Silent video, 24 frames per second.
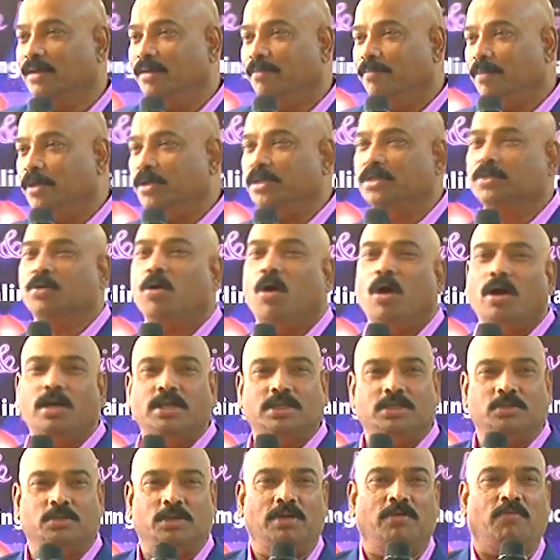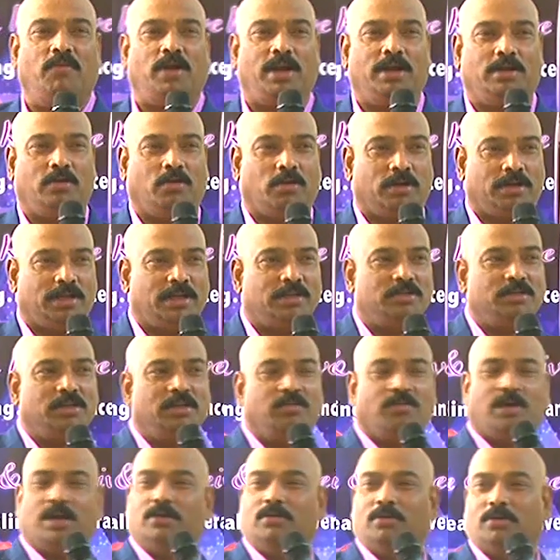Because God is only one God. There's only
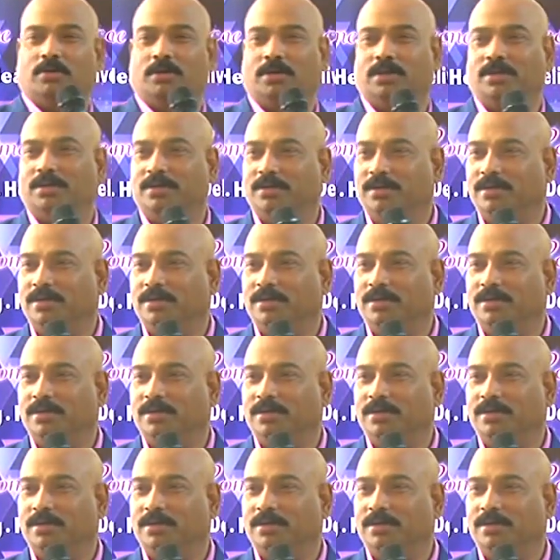one God.